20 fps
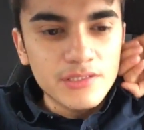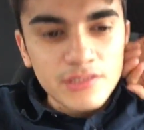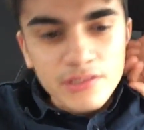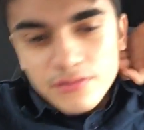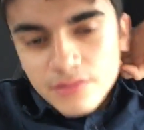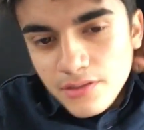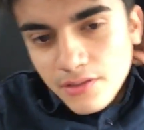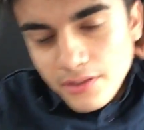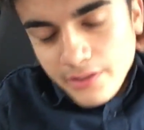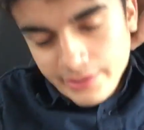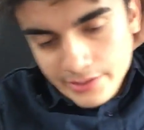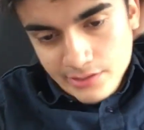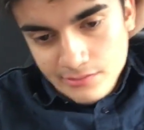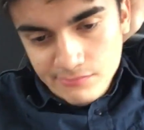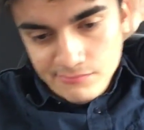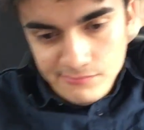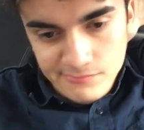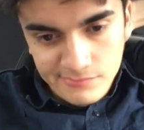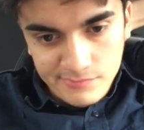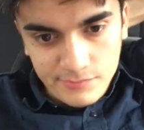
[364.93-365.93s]
to oh,
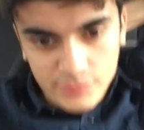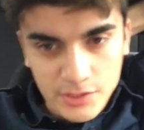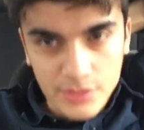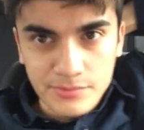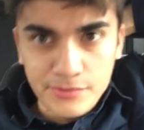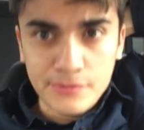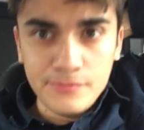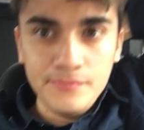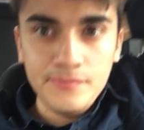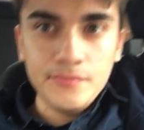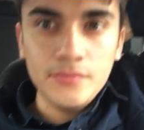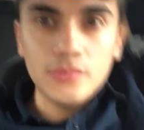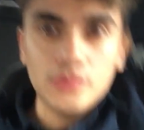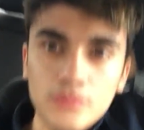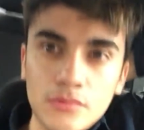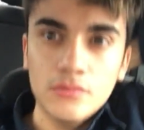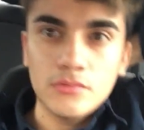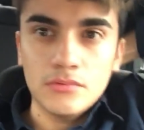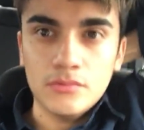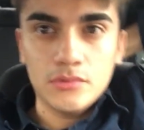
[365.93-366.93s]
people.
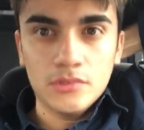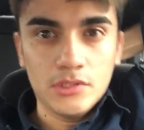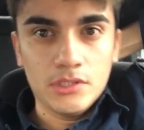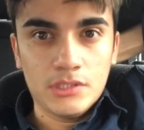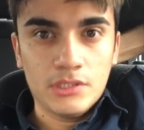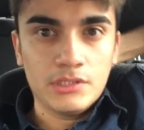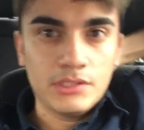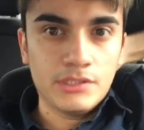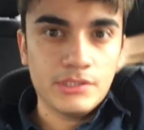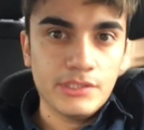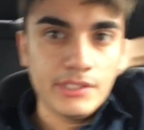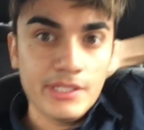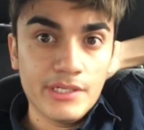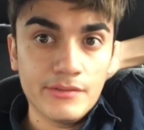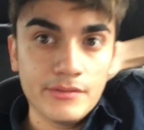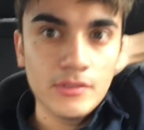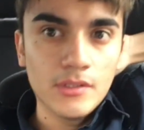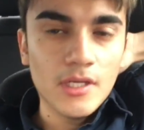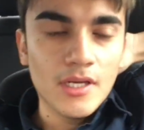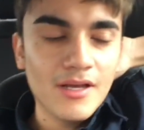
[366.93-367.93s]
And yeah.
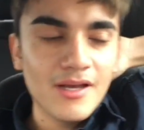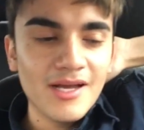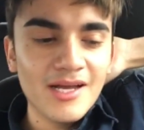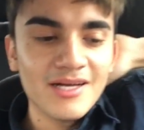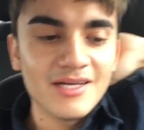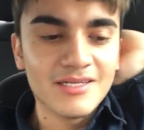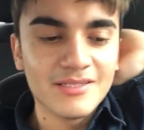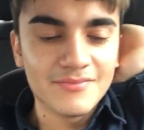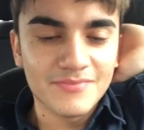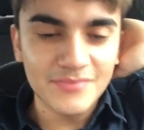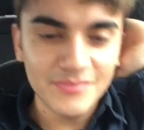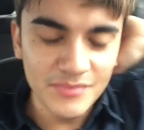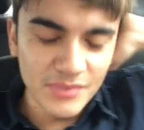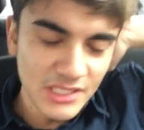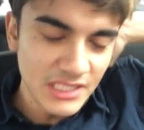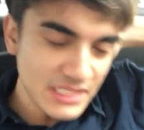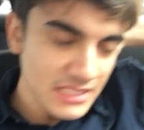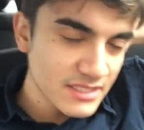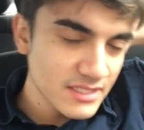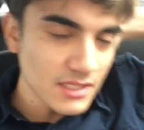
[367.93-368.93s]
Uh,
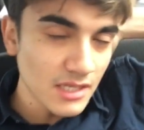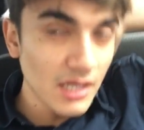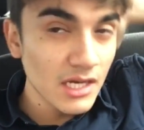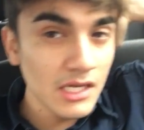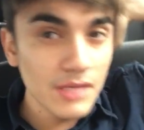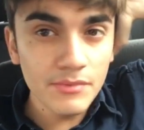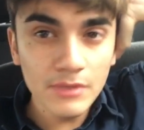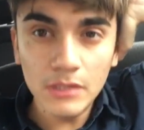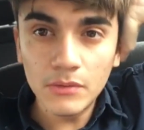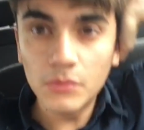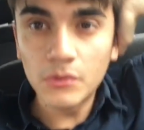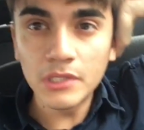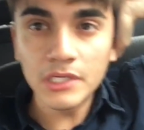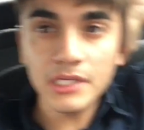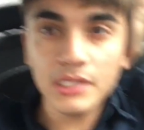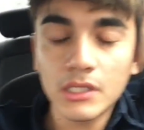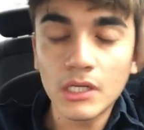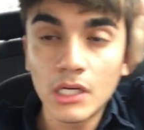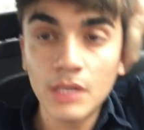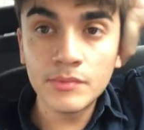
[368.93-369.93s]
but I'm at
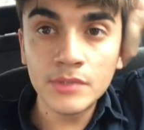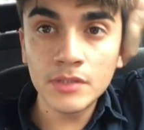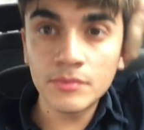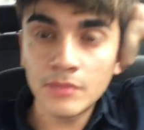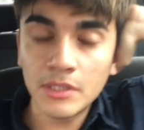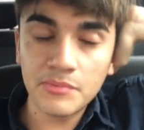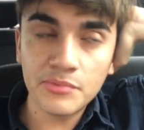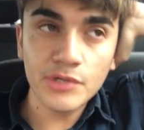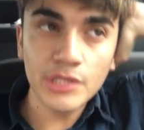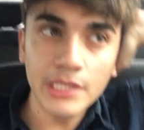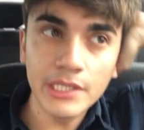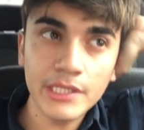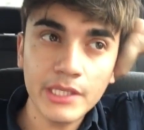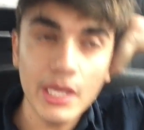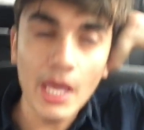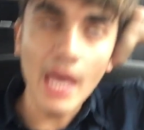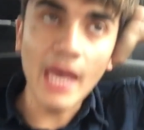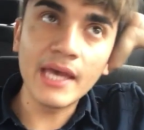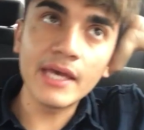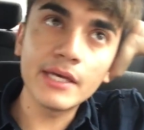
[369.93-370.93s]
work, I'm on my break,
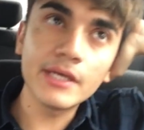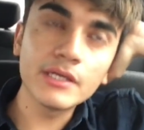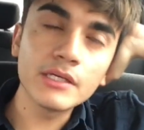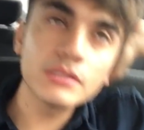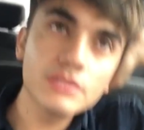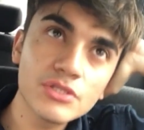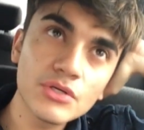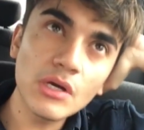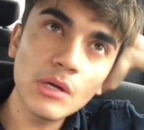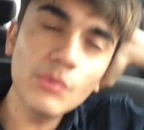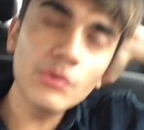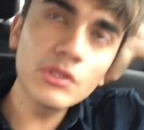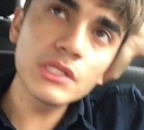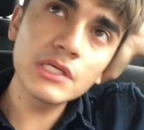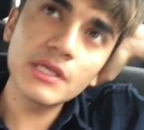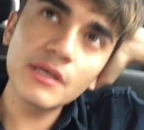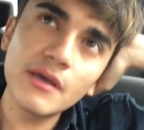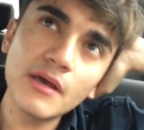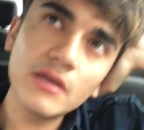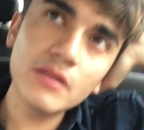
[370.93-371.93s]
and do I want
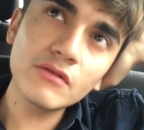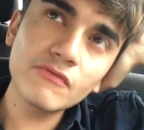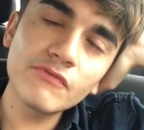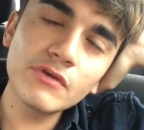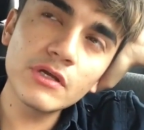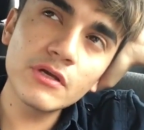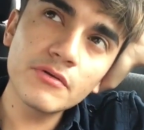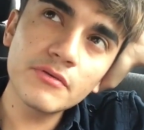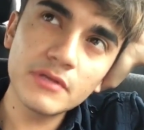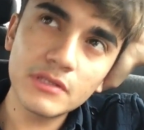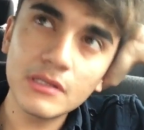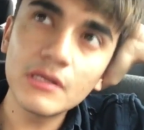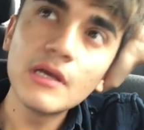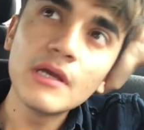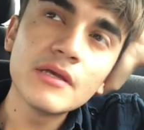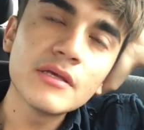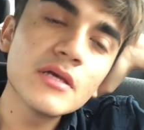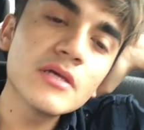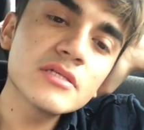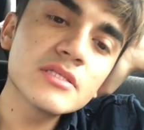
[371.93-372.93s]
to get out of here already?
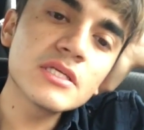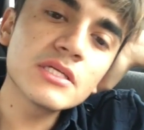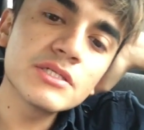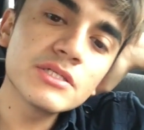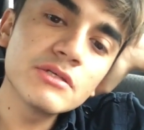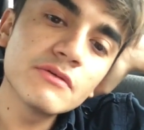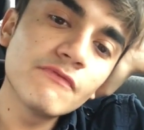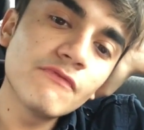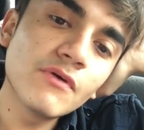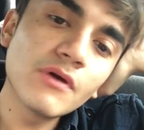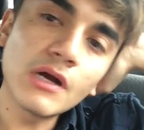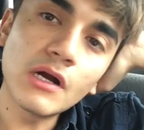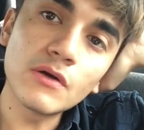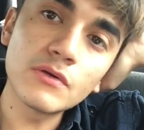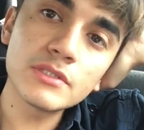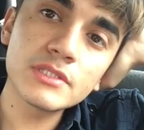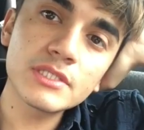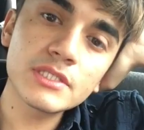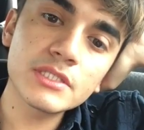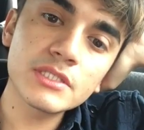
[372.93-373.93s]
Yes, I do. Four
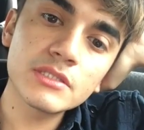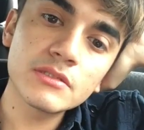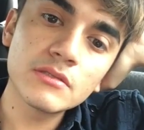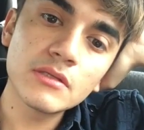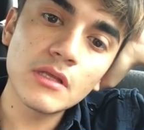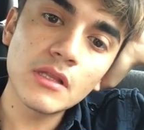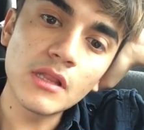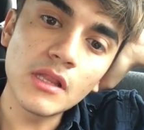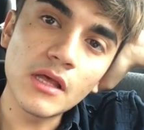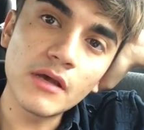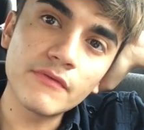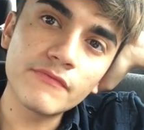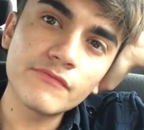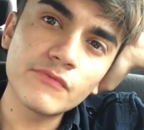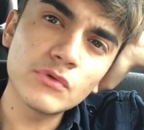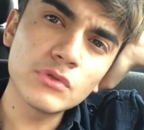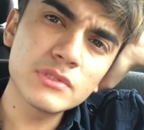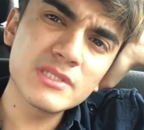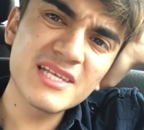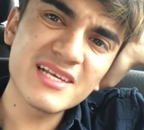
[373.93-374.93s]
hours left.
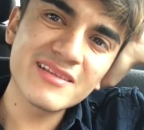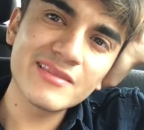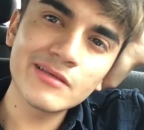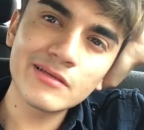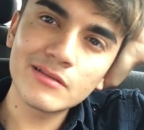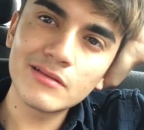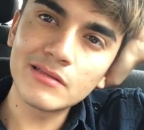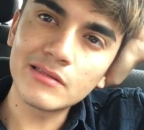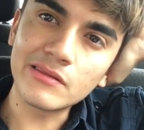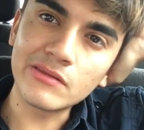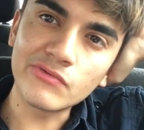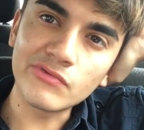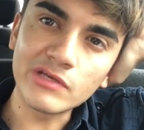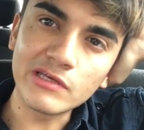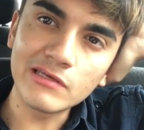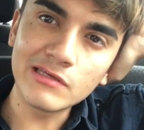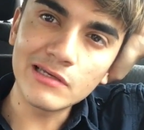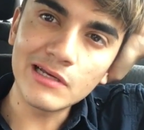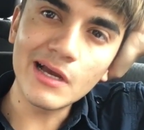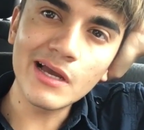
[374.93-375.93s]
Well, technically
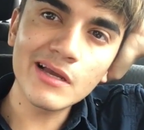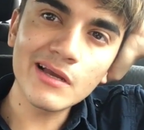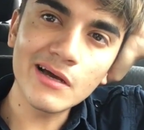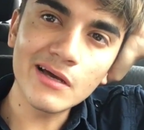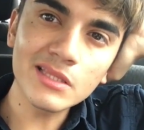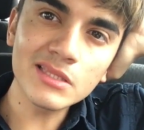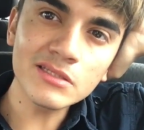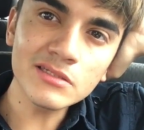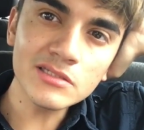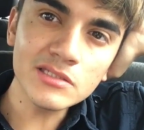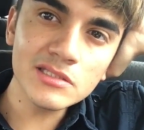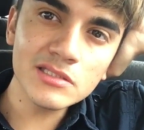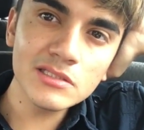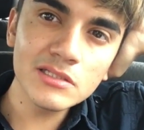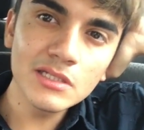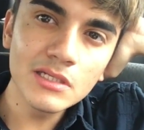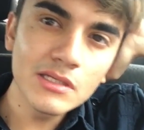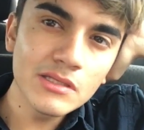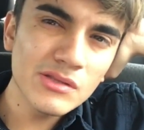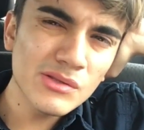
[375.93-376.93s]
three. I got this
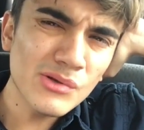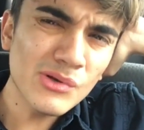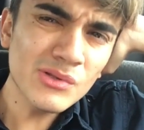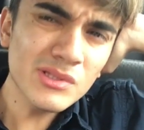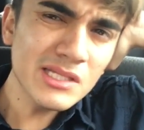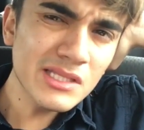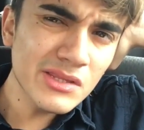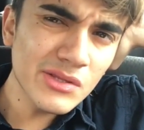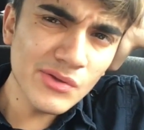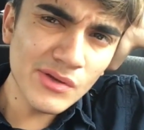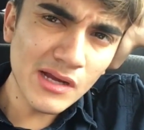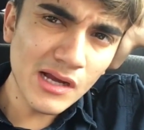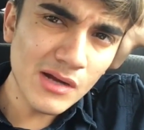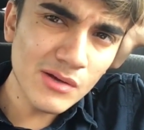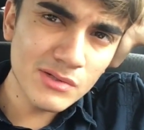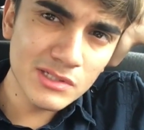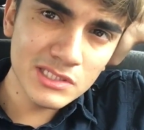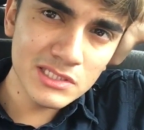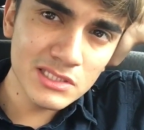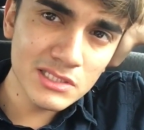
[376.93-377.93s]
only three
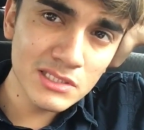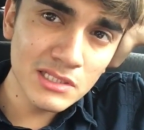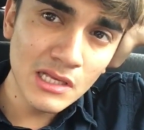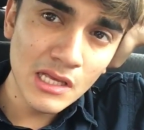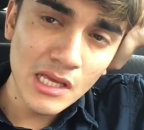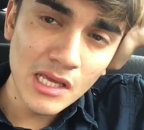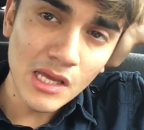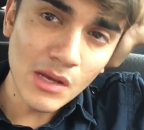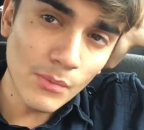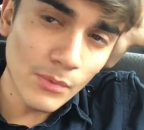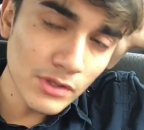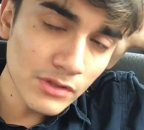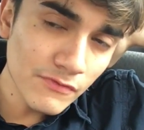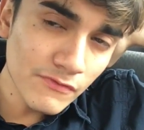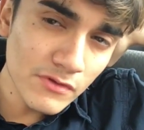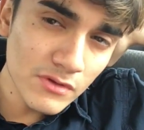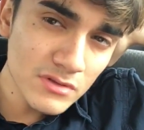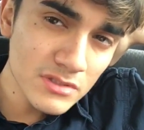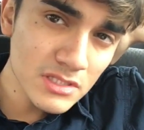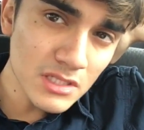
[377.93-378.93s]
hours. And one
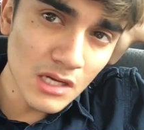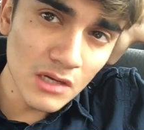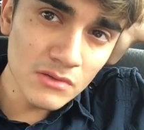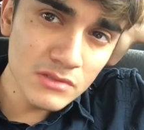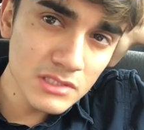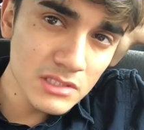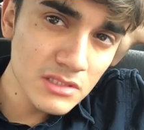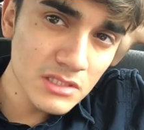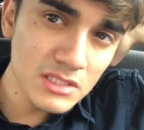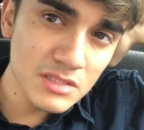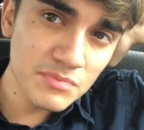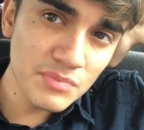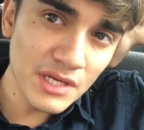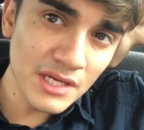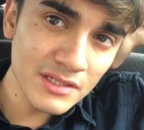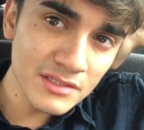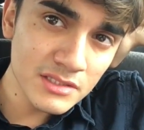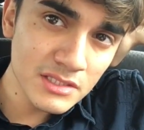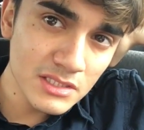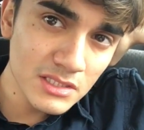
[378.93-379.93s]
of those hours is
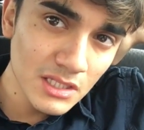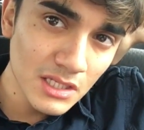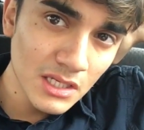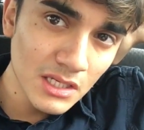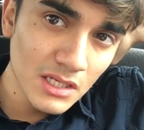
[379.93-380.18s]
spent